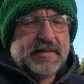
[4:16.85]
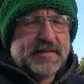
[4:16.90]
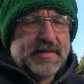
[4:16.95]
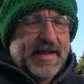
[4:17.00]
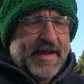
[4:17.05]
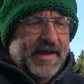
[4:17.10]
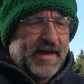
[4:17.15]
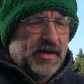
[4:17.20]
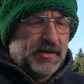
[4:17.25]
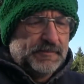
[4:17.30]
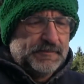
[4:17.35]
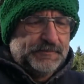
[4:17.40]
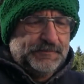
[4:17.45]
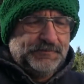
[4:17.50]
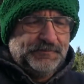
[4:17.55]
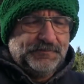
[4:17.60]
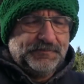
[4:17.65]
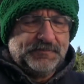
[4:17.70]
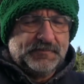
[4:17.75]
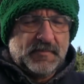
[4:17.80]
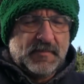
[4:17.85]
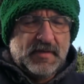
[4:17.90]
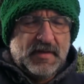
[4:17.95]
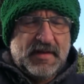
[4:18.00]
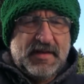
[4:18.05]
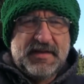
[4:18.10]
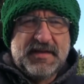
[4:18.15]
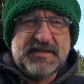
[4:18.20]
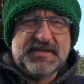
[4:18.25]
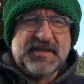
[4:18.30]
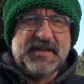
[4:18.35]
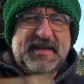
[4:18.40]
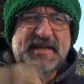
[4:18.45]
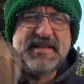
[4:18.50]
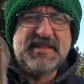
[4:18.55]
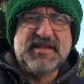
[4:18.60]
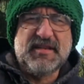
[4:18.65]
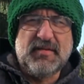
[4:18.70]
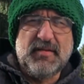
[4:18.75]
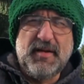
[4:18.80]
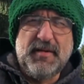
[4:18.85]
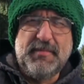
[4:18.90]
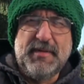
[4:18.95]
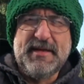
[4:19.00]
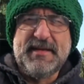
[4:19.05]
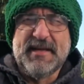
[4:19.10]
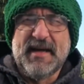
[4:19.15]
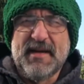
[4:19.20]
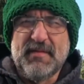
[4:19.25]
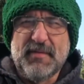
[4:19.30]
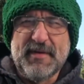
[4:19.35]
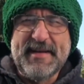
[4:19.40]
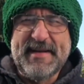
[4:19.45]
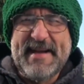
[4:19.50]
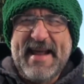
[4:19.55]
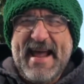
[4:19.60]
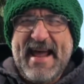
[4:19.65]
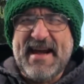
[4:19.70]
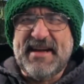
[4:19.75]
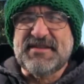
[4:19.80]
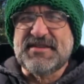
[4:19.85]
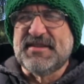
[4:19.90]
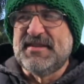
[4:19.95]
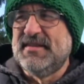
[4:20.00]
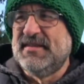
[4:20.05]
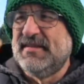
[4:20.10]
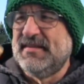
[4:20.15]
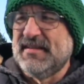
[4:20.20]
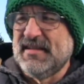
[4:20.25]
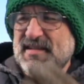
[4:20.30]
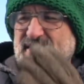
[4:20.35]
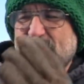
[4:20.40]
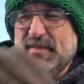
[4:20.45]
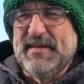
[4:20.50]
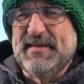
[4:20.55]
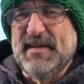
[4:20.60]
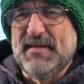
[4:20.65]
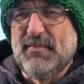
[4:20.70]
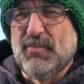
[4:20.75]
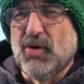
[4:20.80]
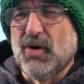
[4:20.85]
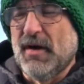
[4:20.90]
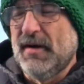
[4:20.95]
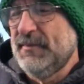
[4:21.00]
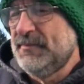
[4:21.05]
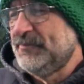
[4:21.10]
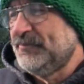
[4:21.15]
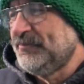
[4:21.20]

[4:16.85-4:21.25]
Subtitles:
Now, this can easily be done with an axe to split them more.